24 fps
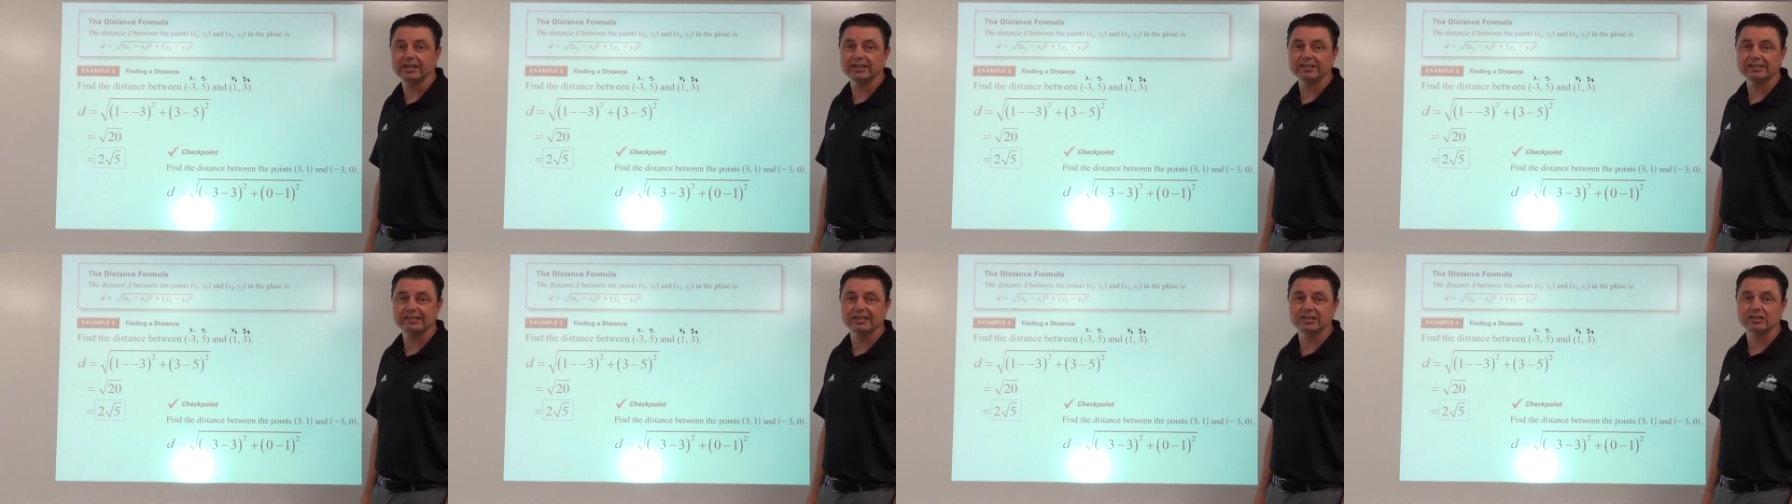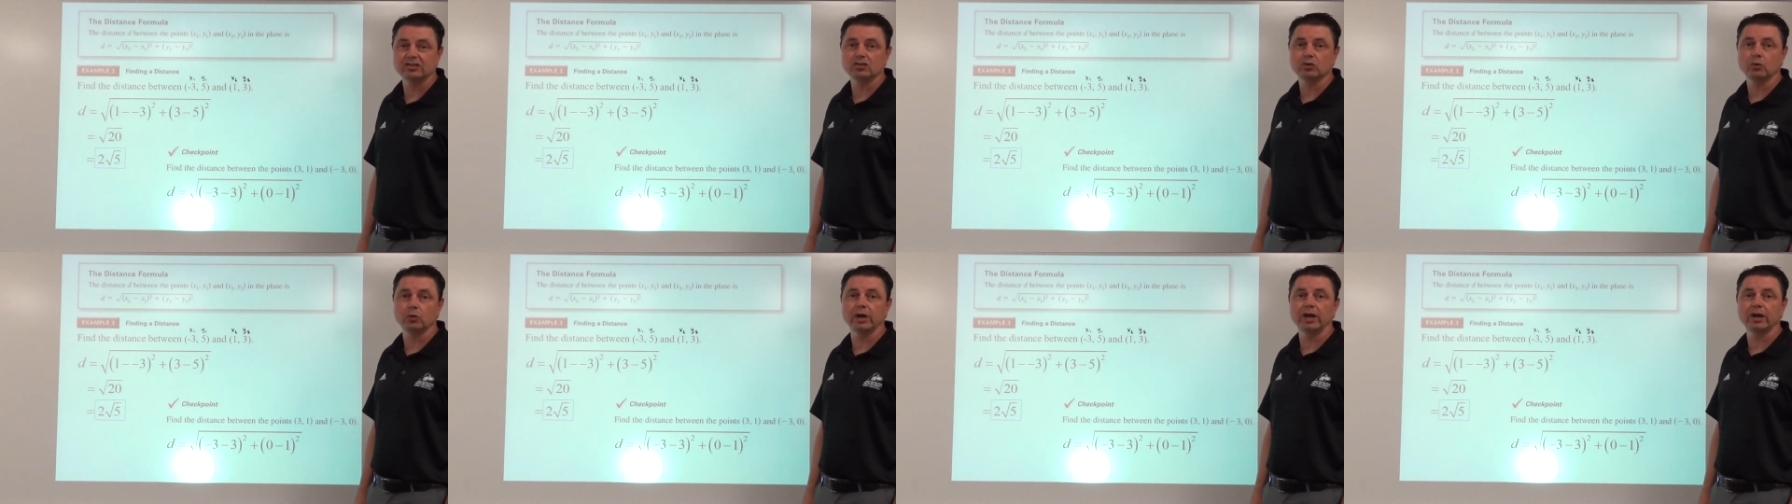is the
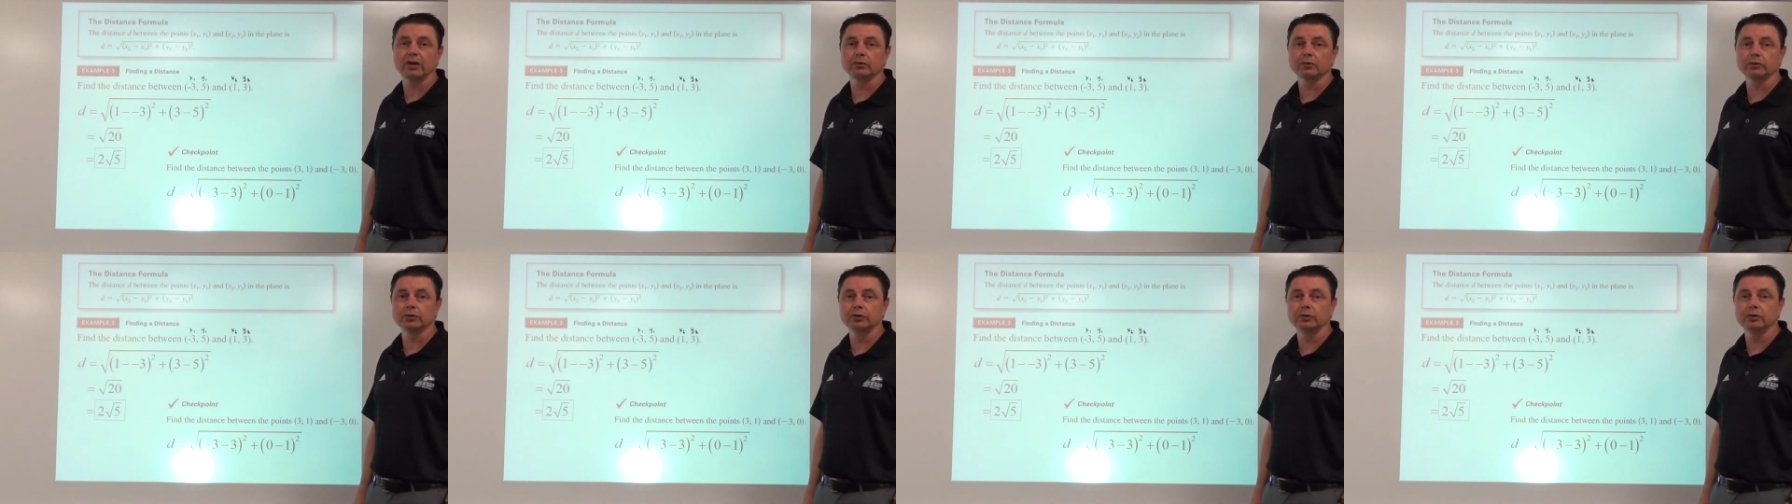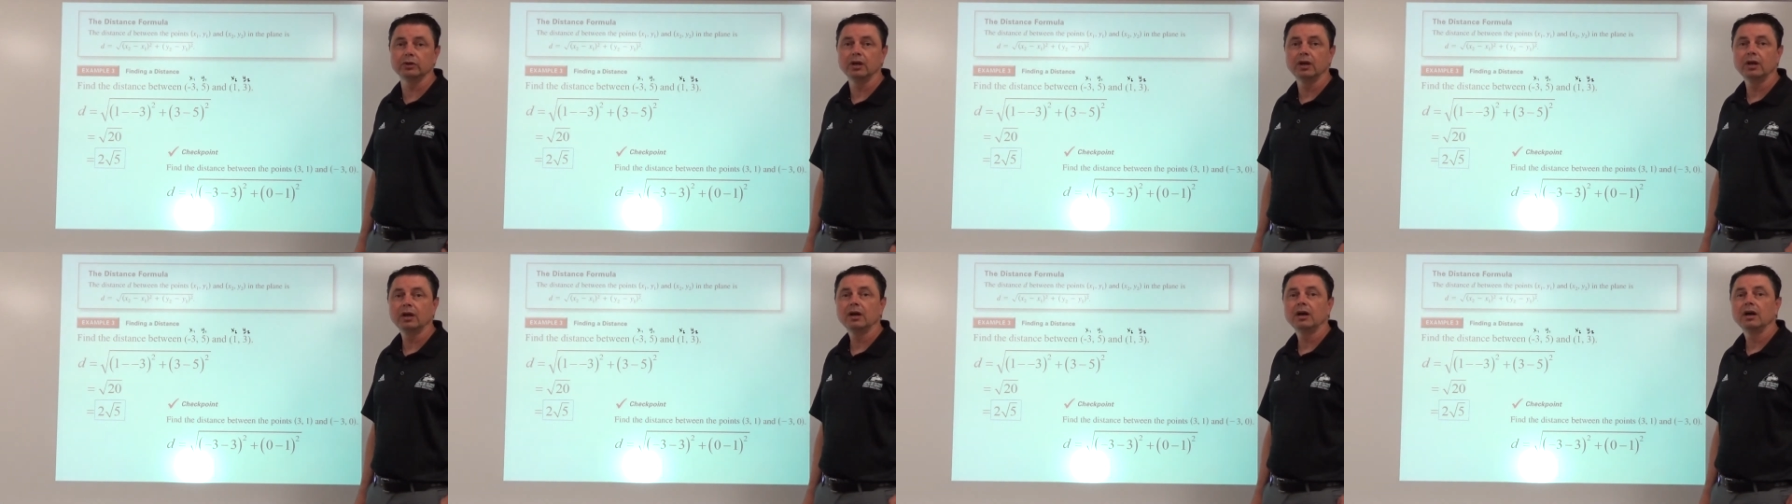square
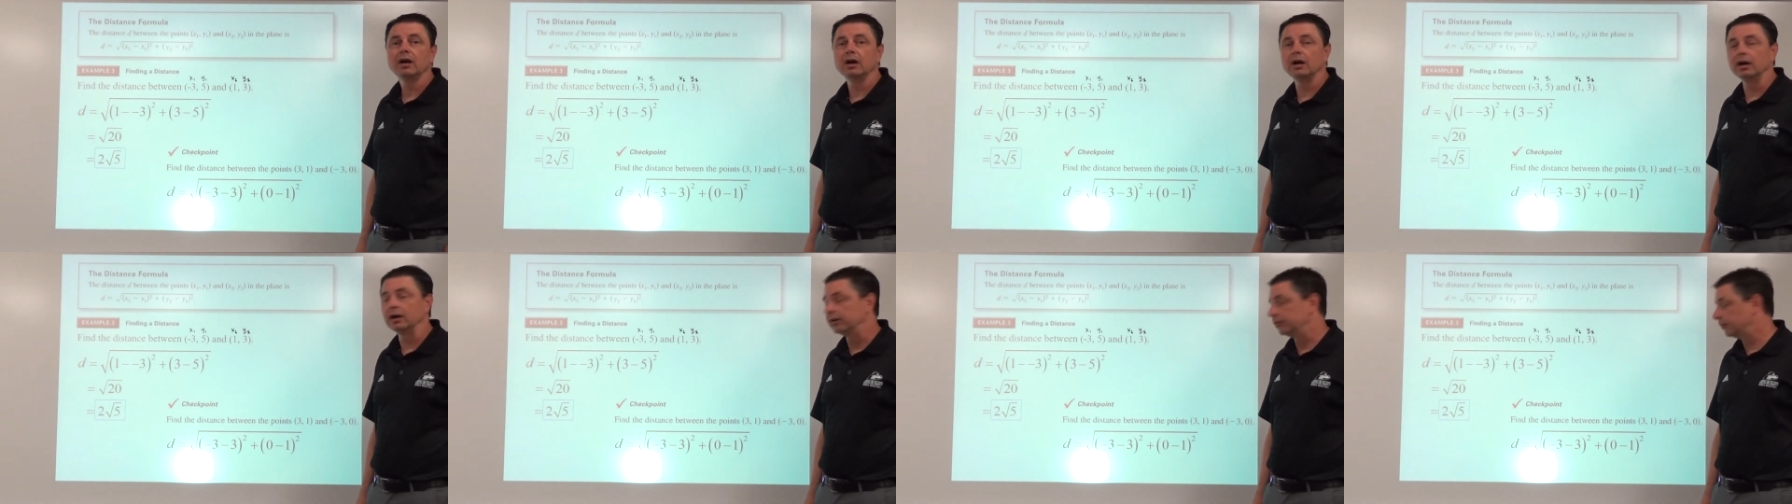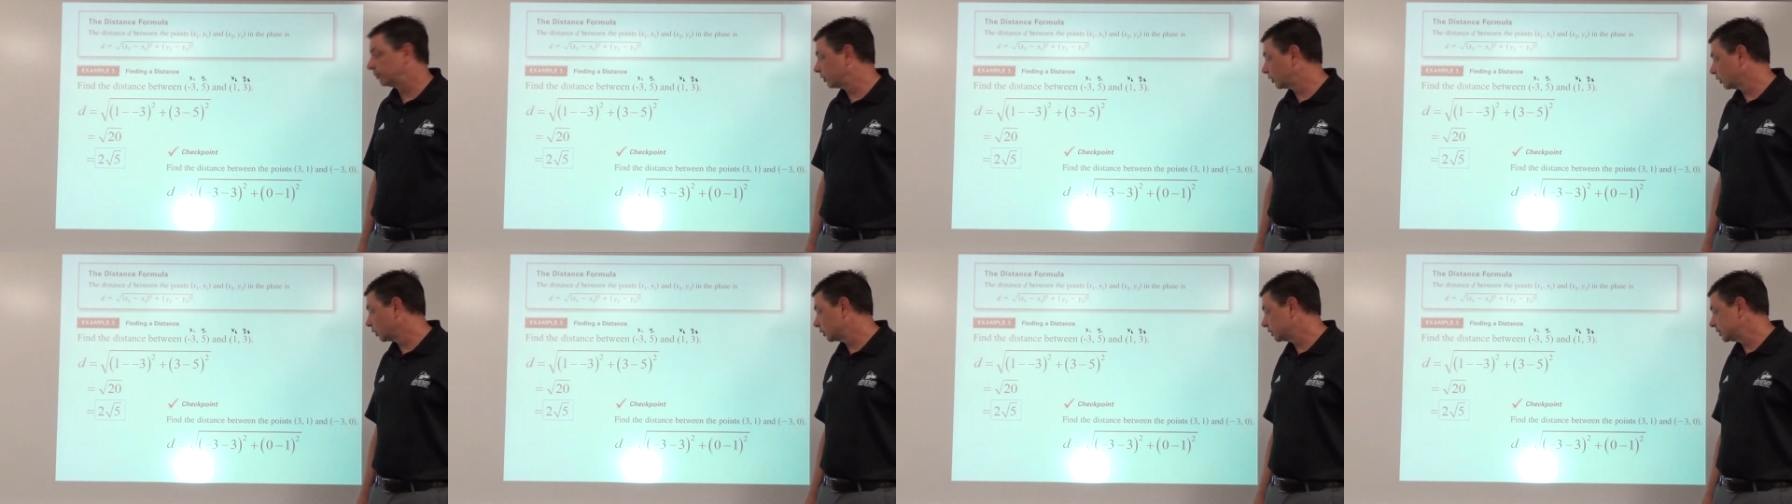root
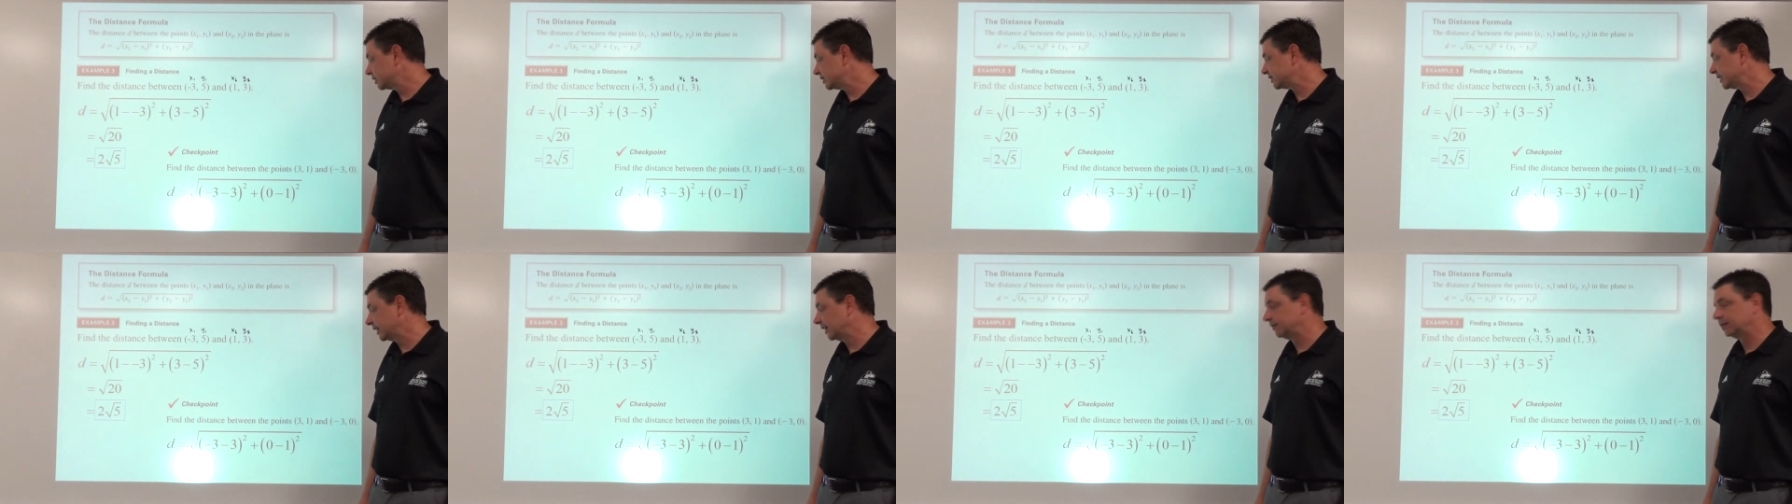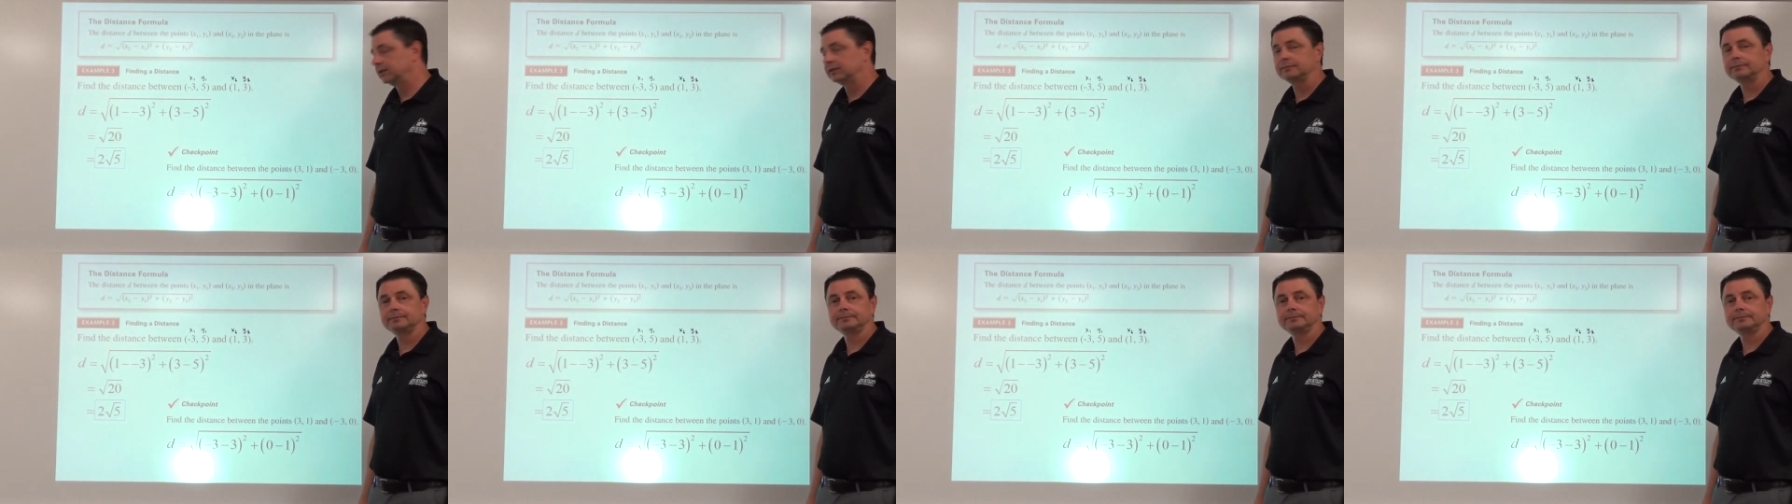of 37.